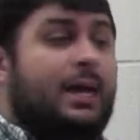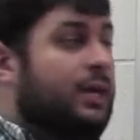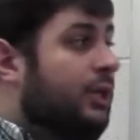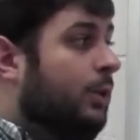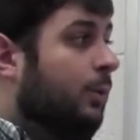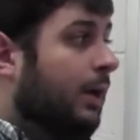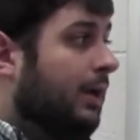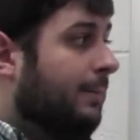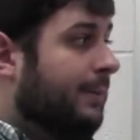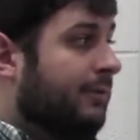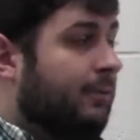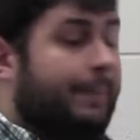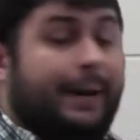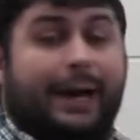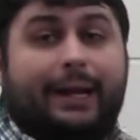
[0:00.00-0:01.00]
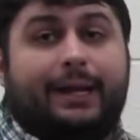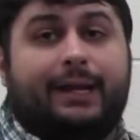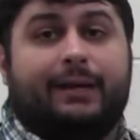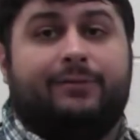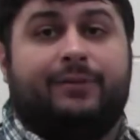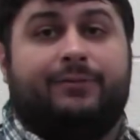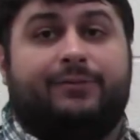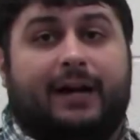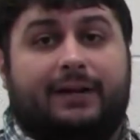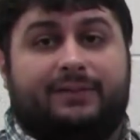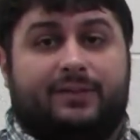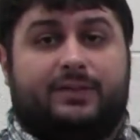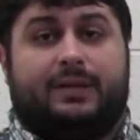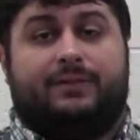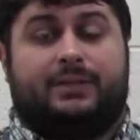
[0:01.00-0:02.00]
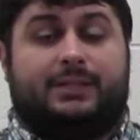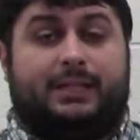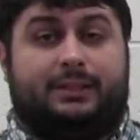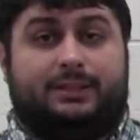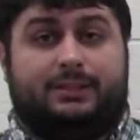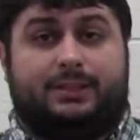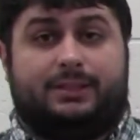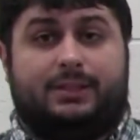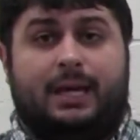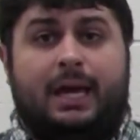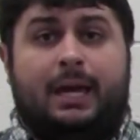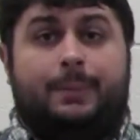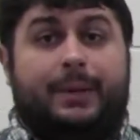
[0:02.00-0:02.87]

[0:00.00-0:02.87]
You don't want to be repetitive in 5 to 7 sentences